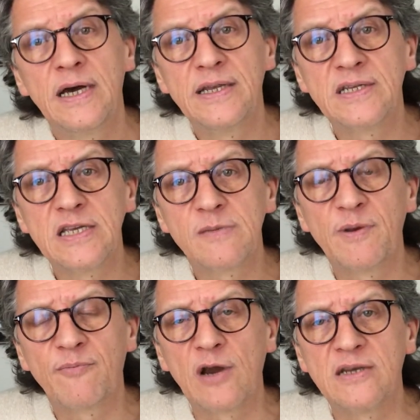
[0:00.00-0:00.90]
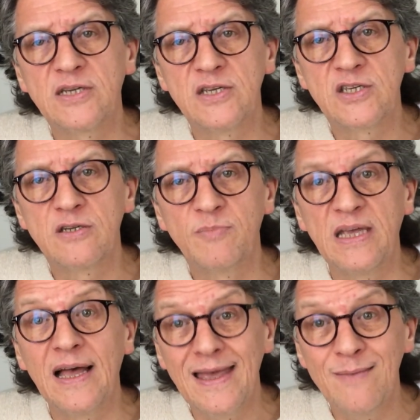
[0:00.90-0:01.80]
and it takes a bit of practice to
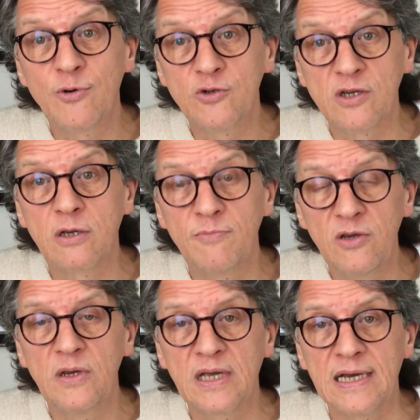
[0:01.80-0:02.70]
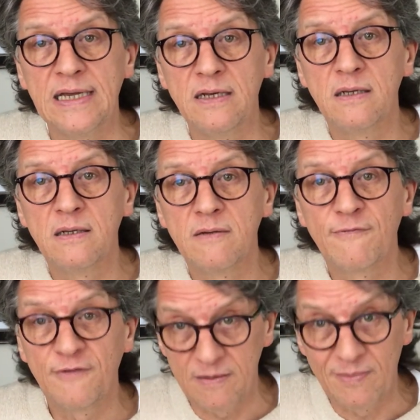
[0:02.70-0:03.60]
be able to communicate
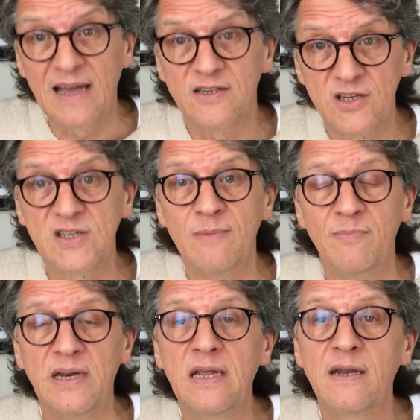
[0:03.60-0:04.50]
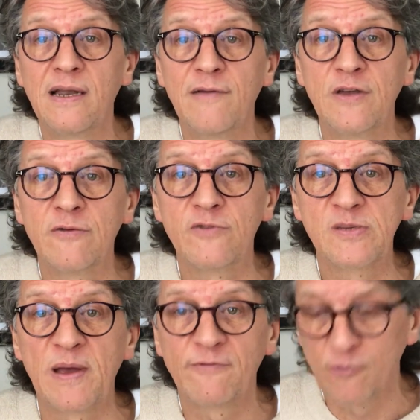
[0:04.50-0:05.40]
feedback to somebody in a loving and
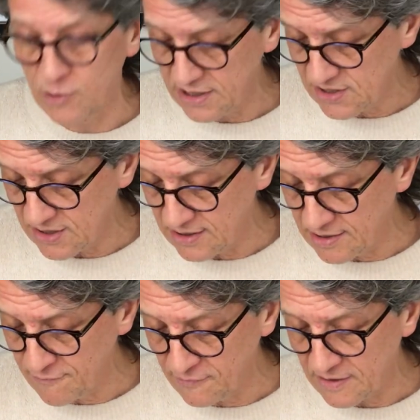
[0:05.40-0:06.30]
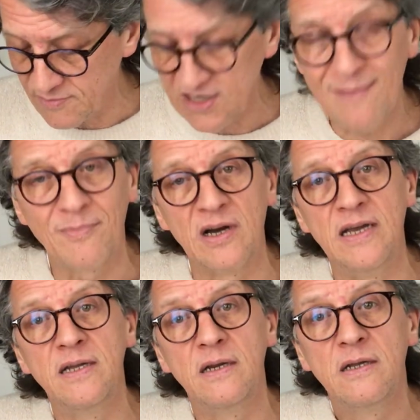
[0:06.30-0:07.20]
respectful way so that they don't feel upset by
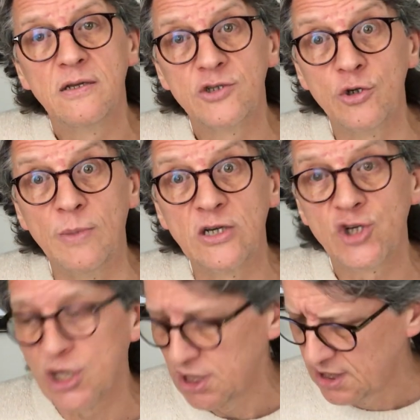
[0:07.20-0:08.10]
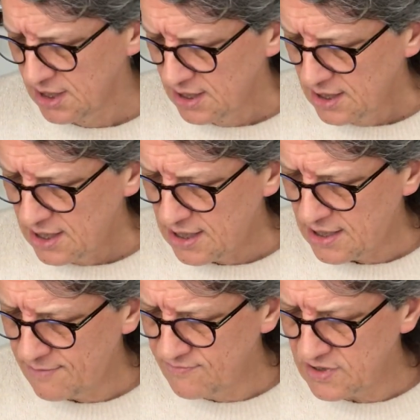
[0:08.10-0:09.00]
it too much.
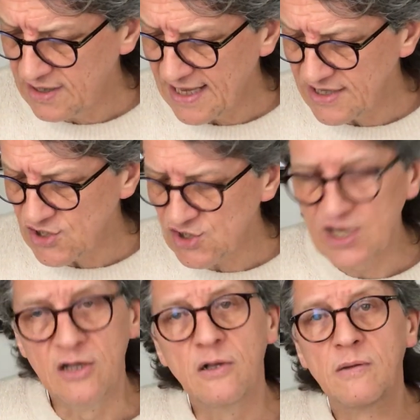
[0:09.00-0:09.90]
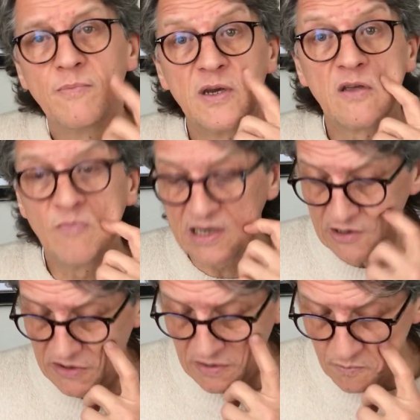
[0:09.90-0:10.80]
That is a skill, but it can be
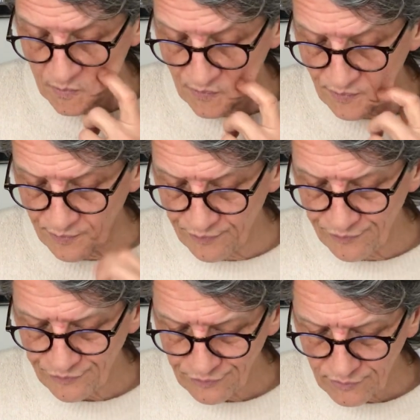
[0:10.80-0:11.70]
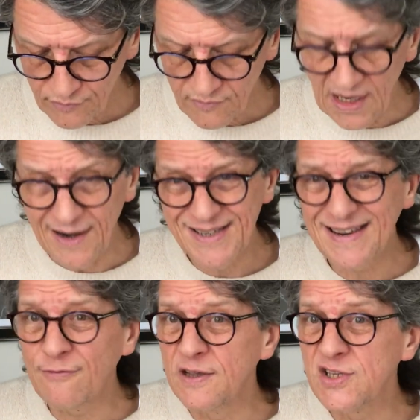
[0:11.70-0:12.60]
learned. And it's
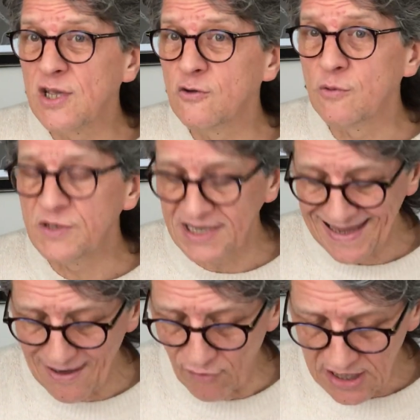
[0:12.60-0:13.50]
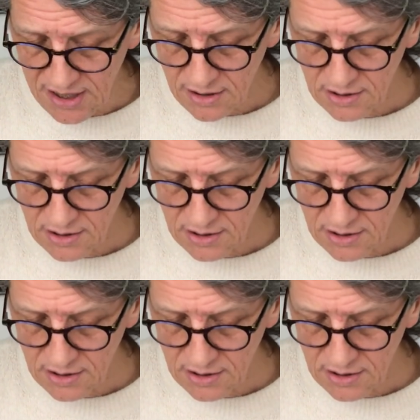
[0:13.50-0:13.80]
definitely a skill to want to hear it.